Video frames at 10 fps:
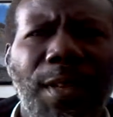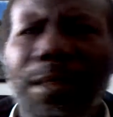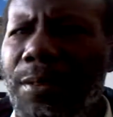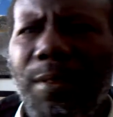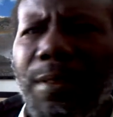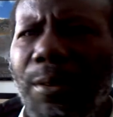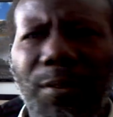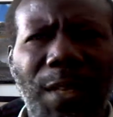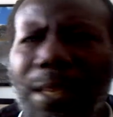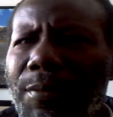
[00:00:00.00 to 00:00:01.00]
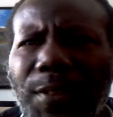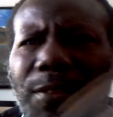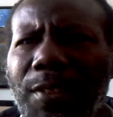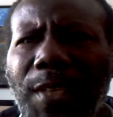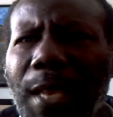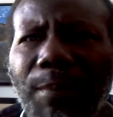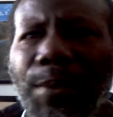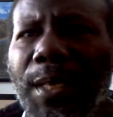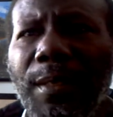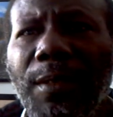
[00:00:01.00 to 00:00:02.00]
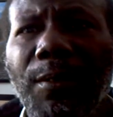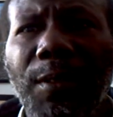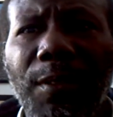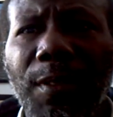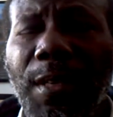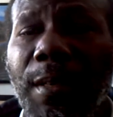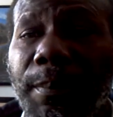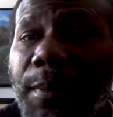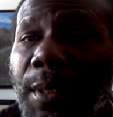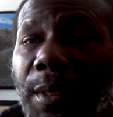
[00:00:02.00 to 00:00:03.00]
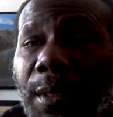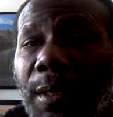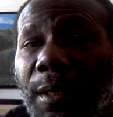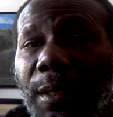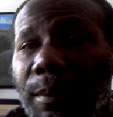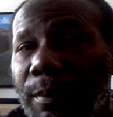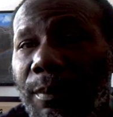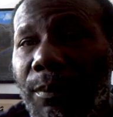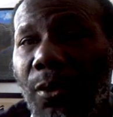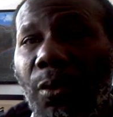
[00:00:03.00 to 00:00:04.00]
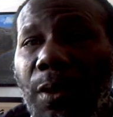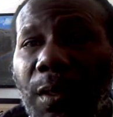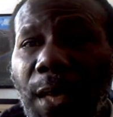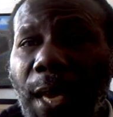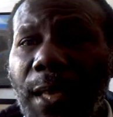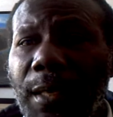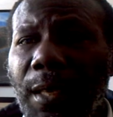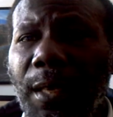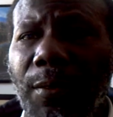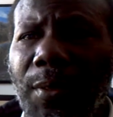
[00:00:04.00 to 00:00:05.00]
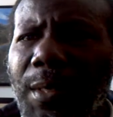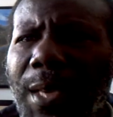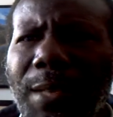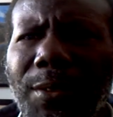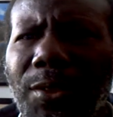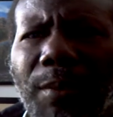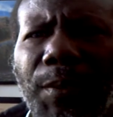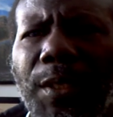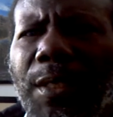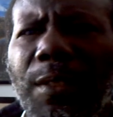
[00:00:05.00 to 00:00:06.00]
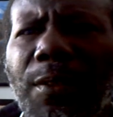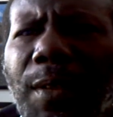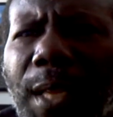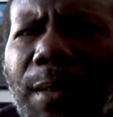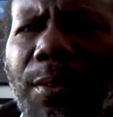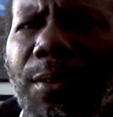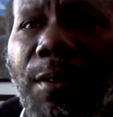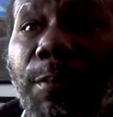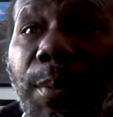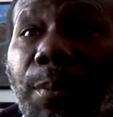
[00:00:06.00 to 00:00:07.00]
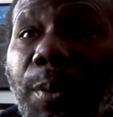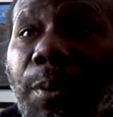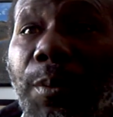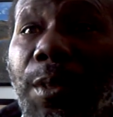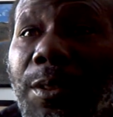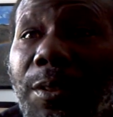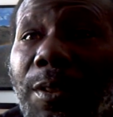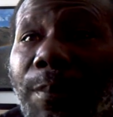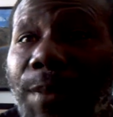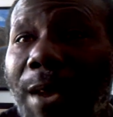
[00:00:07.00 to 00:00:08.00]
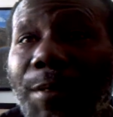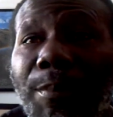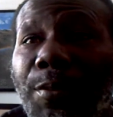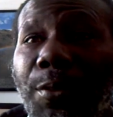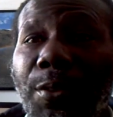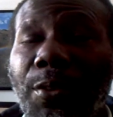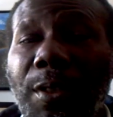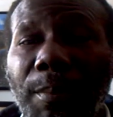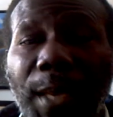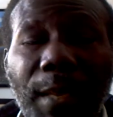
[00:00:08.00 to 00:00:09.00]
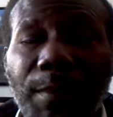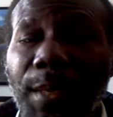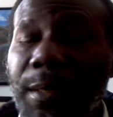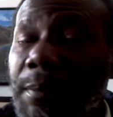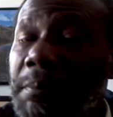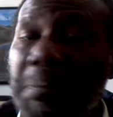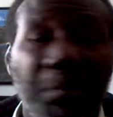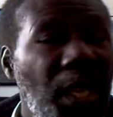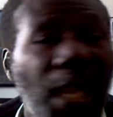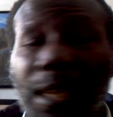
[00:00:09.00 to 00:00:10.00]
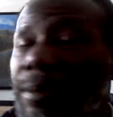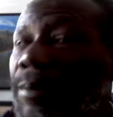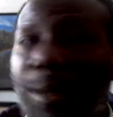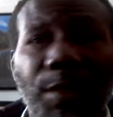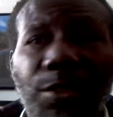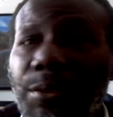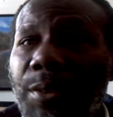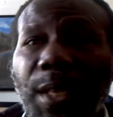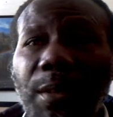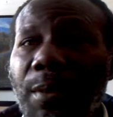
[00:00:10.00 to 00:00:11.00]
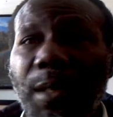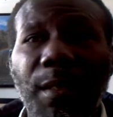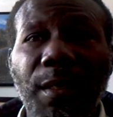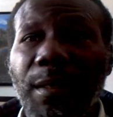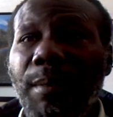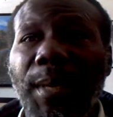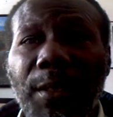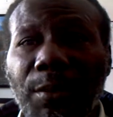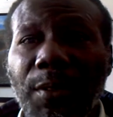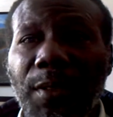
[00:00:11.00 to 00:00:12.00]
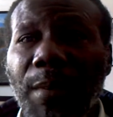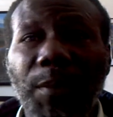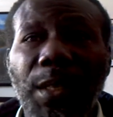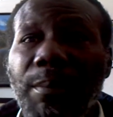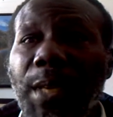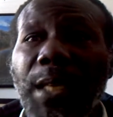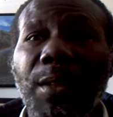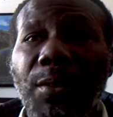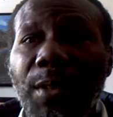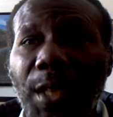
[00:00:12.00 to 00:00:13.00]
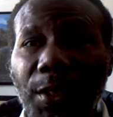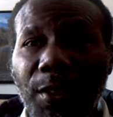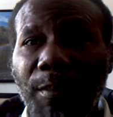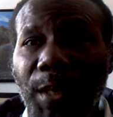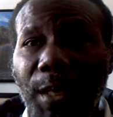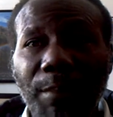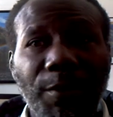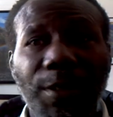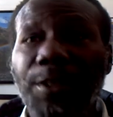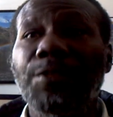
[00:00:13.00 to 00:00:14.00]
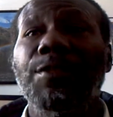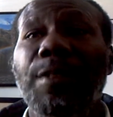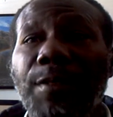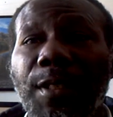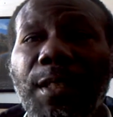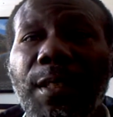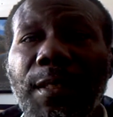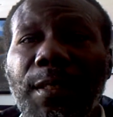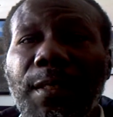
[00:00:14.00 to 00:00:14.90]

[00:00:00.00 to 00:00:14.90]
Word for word: fellow looks like if he's scatterbrained, you know, this uh, um, Conan guy and uh, the kind of stupidness he's going. I don't know if people who want to have him before going to bed, but hey, you choose anyone, they might do the same thing and making the whole nation become very trivial.